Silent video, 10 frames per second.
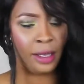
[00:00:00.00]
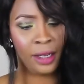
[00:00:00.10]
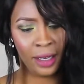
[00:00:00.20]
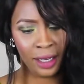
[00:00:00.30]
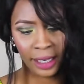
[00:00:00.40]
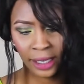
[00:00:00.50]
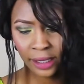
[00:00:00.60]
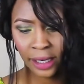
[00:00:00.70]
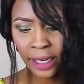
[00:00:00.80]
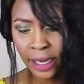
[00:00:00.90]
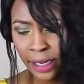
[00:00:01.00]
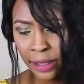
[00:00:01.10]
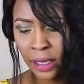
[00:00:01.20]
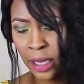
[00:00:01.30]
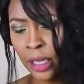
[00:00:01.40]
ah, like I said
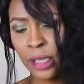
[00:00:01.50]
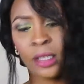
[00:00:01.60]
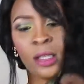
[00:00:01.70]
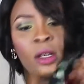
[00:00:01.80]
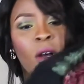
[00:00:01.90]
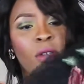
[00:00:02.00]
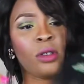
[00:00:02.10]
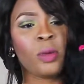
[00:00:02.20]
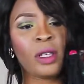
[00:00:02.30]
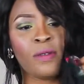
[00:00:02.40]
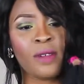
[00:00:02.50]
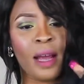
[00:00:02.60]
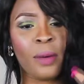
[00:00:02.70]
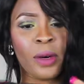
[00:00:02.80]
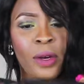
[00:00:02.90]
again, this is also with the
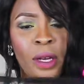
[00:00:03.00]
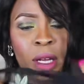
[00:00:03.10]
flour,